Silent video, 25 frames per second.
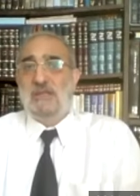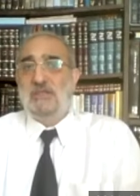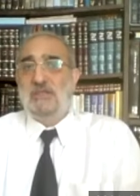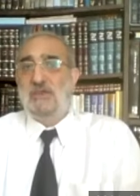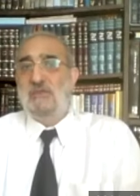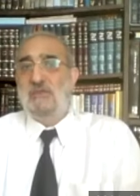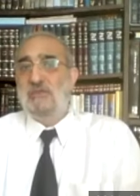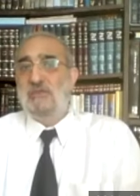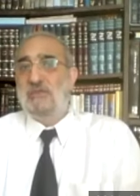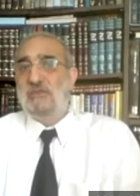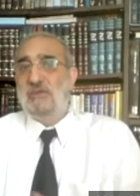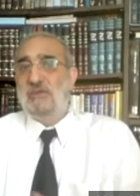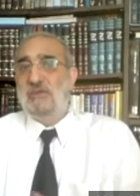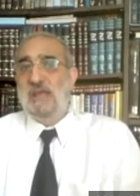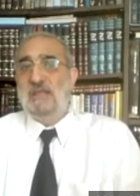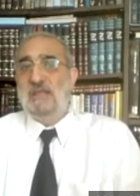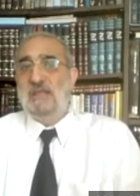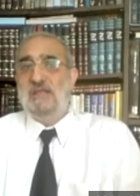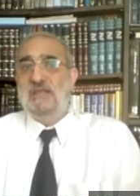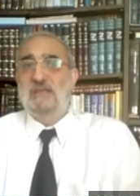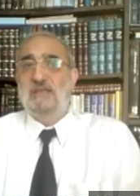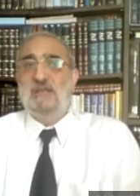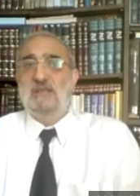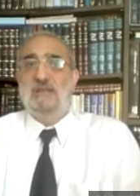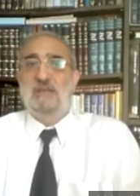So great,
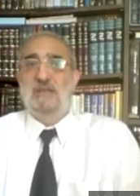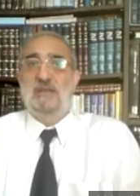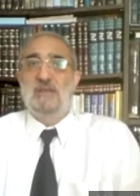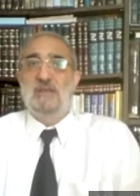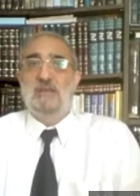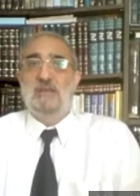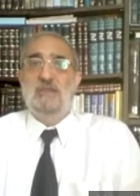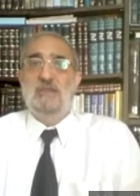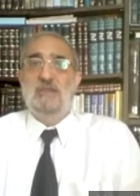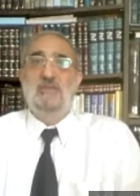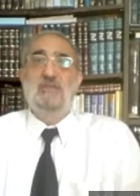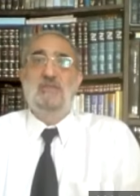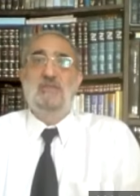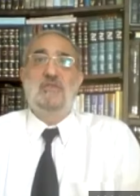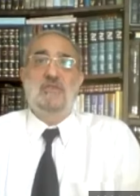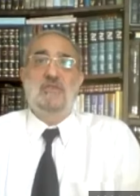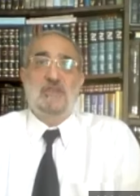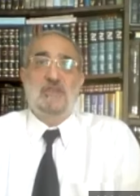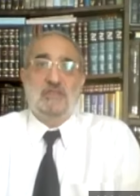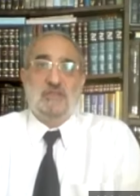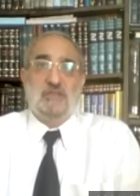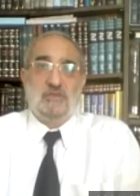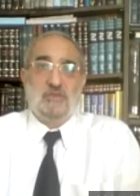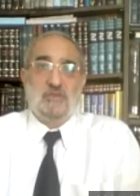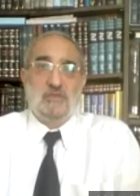you know
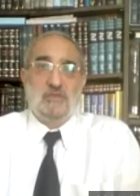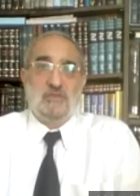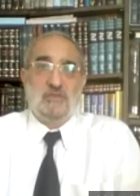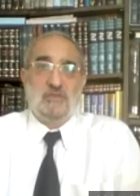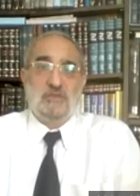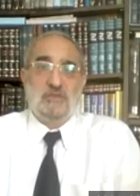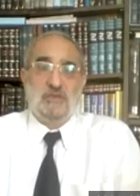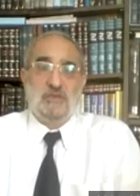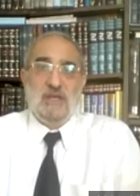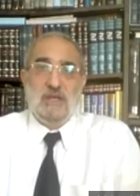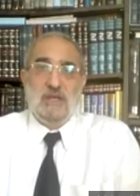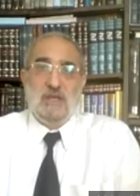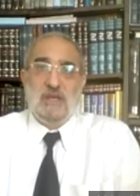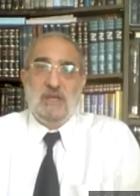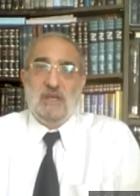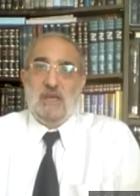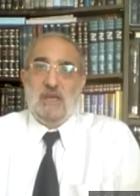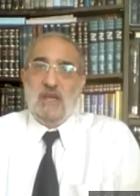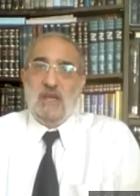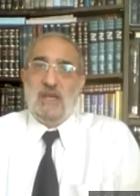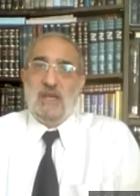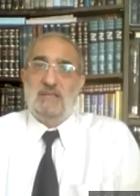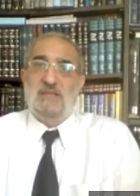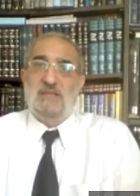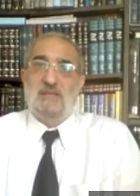the truth
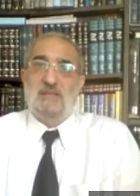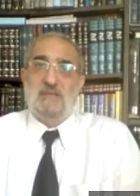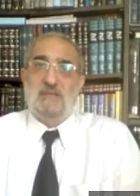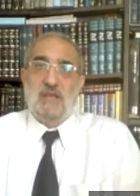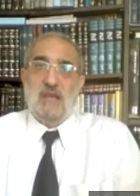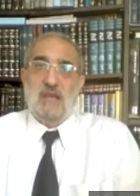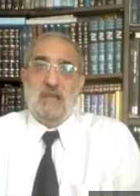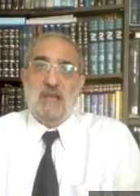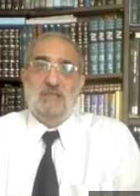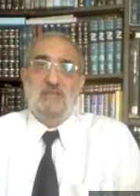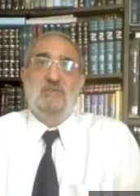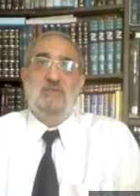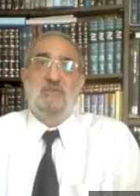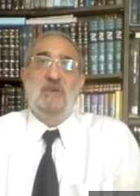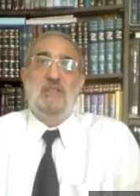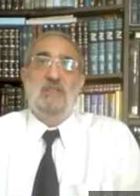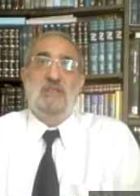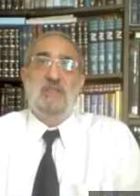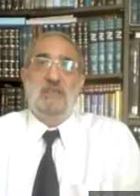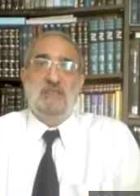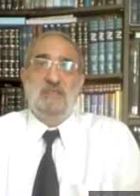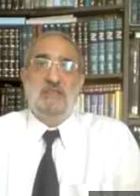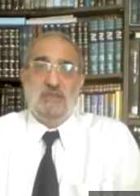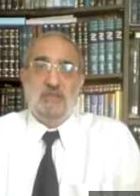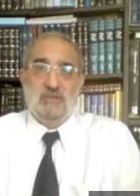as, as well
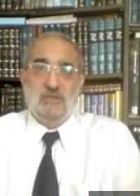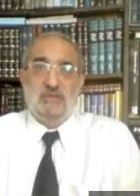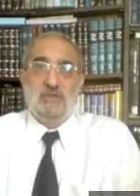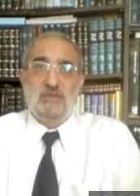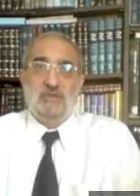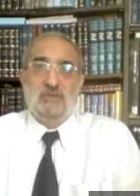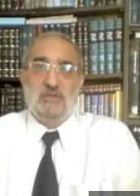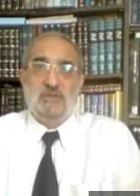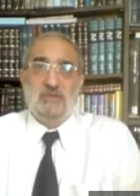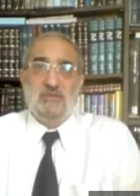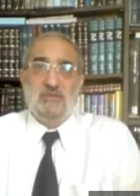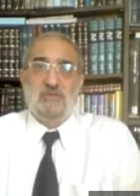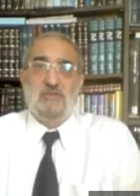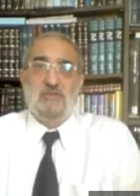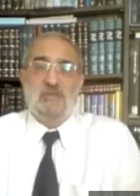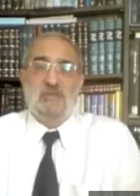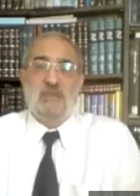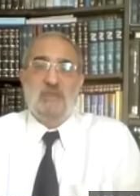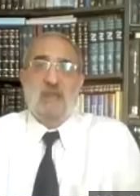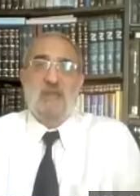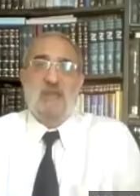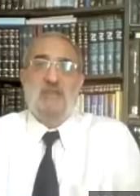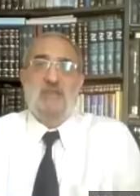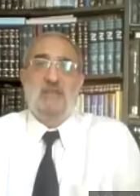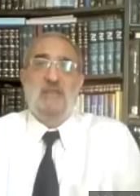that you know the truth
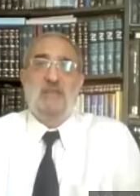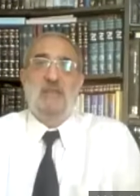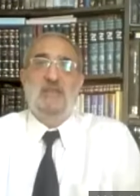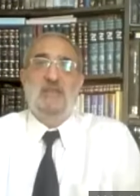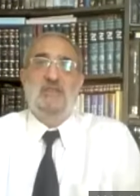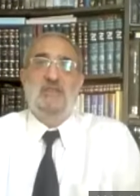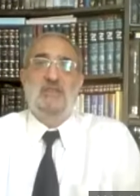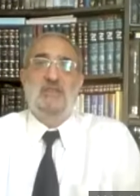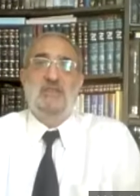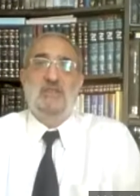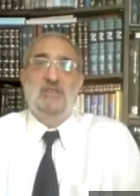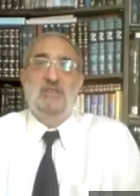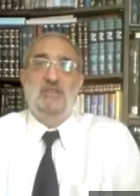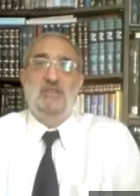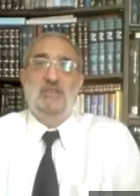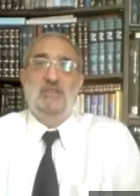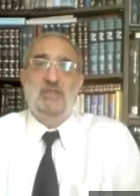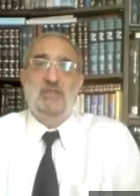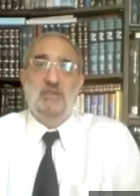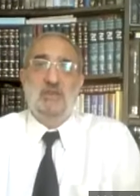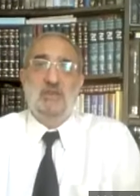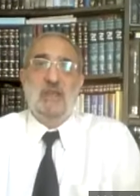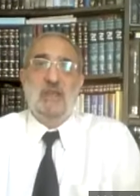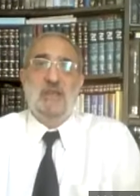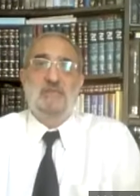and the
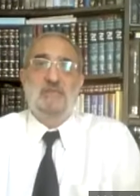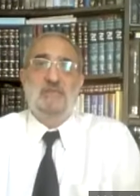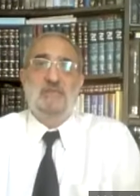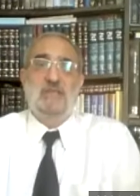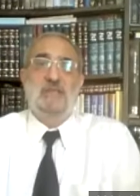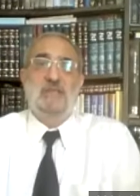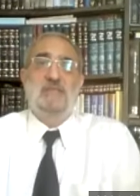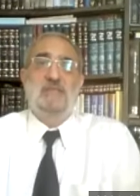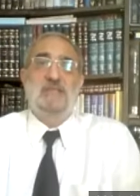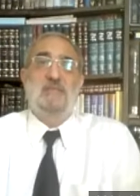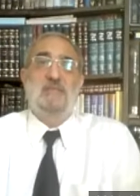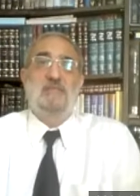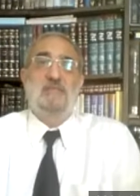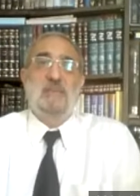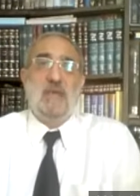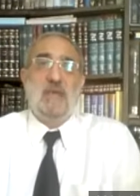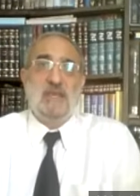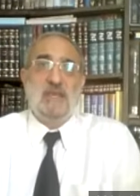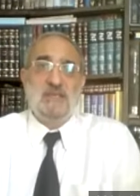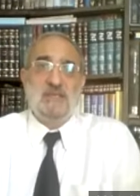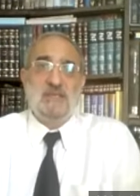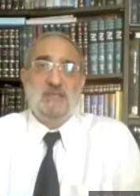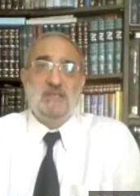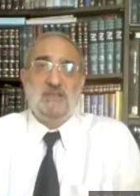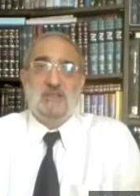Judaism is the
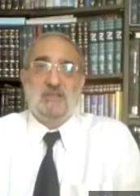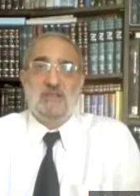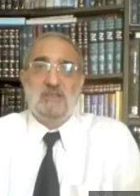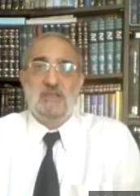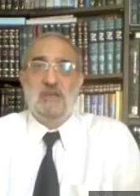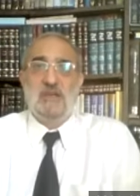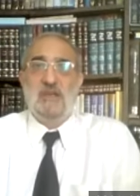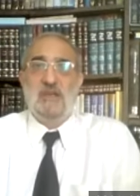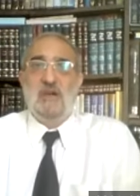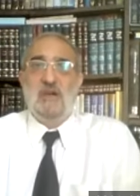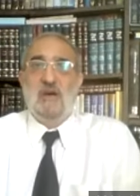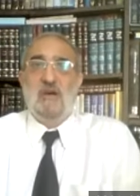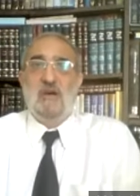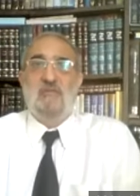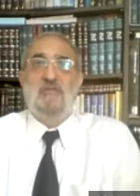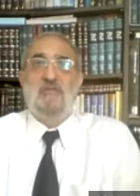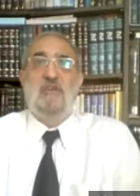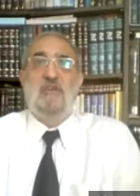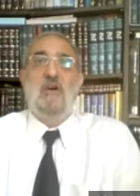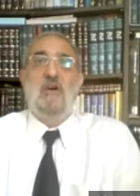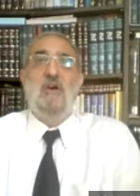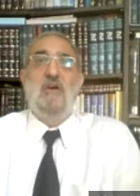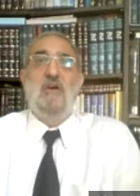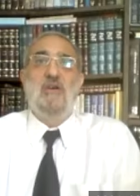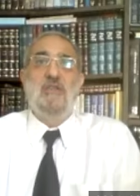basis of
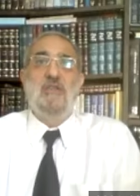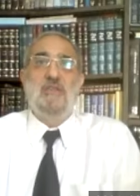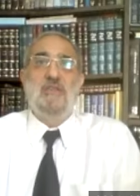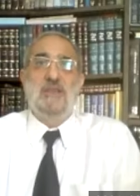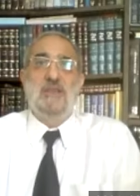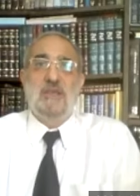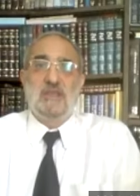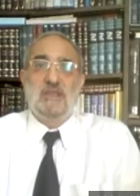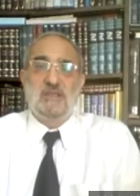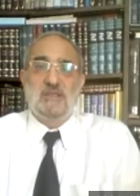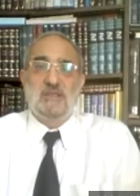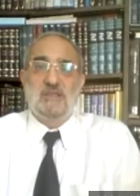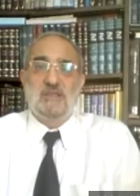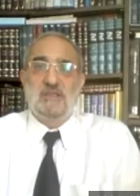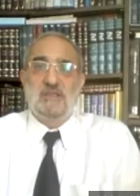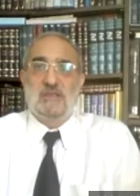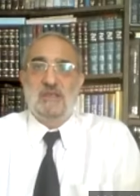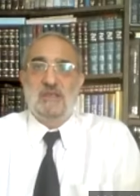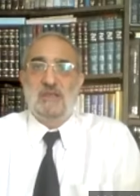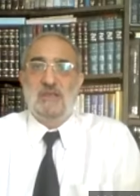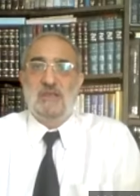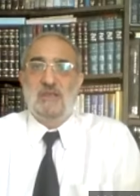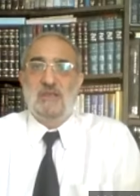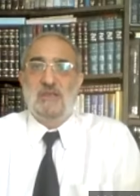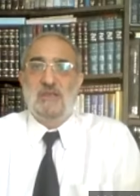all these,
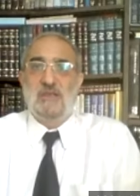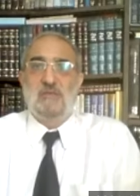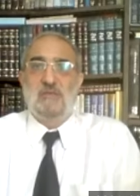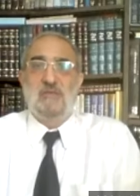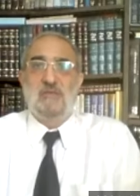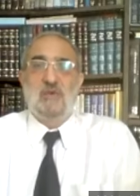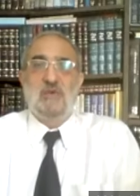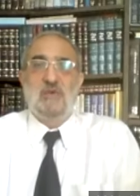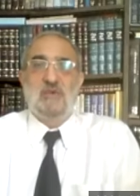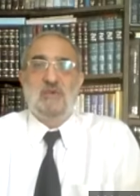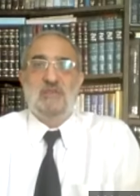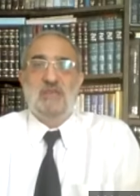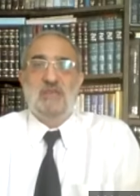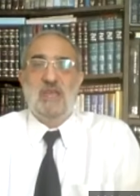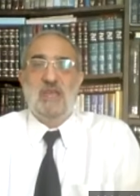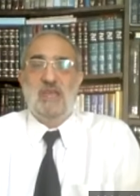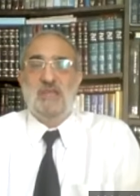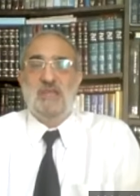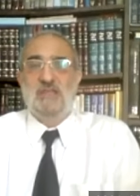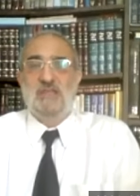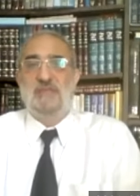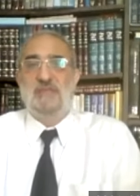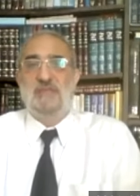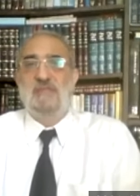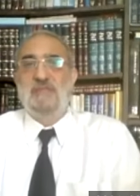uh, you know,
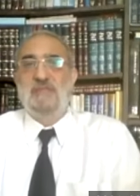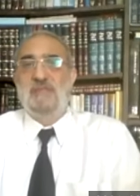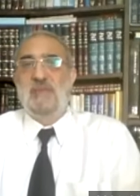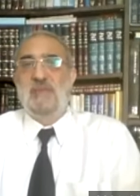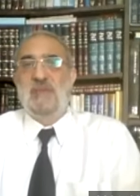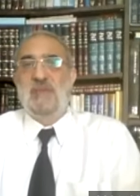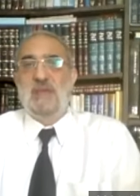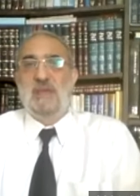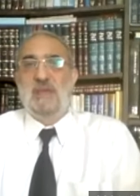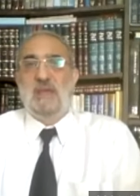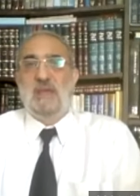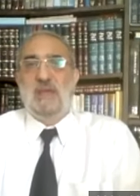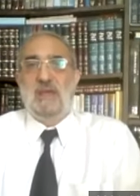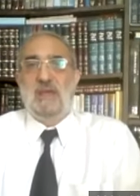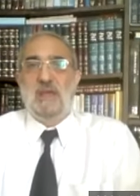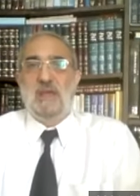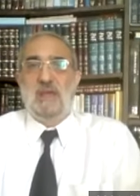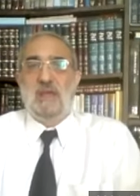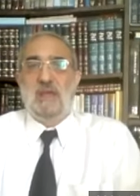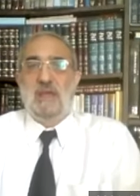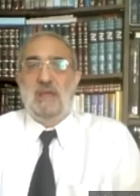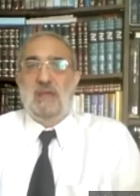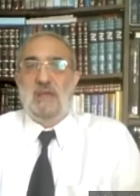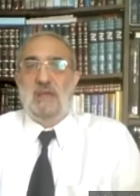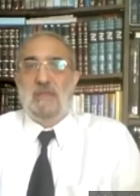monotheist,
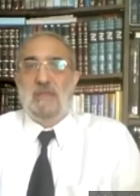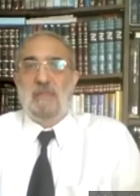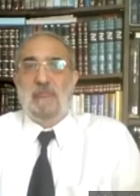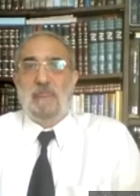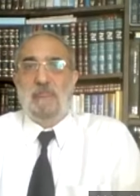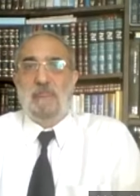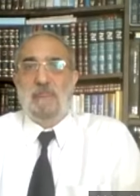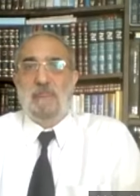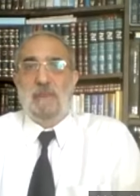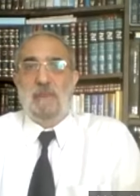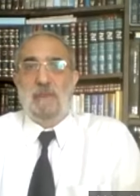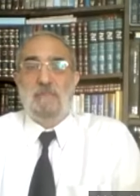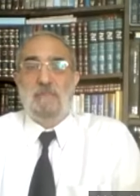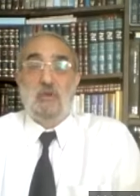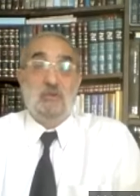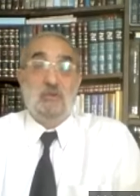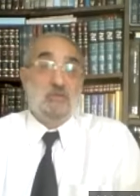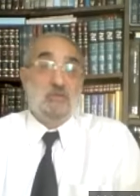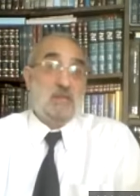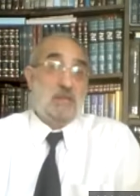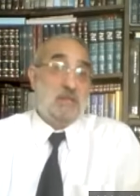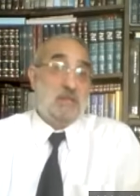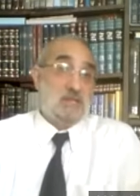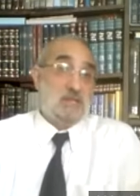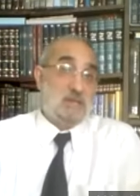uh,
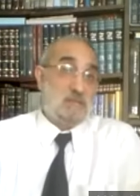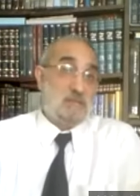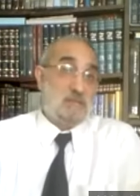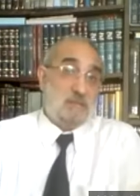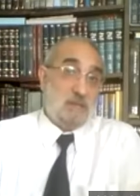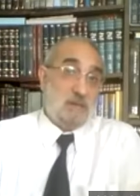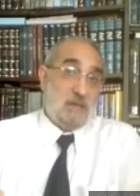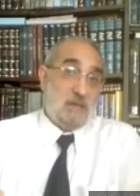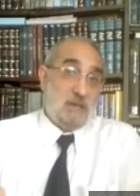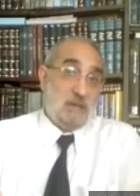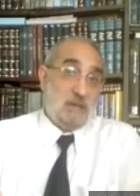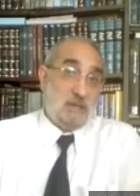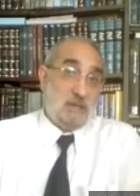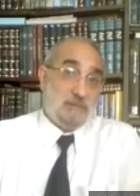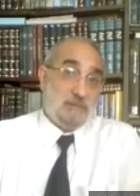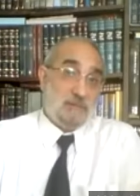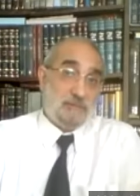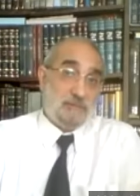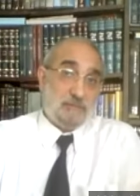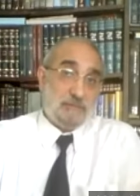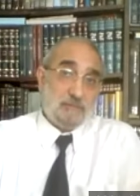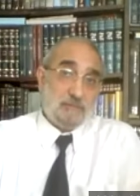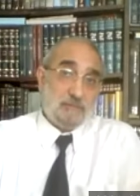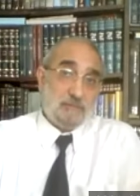monotheist um,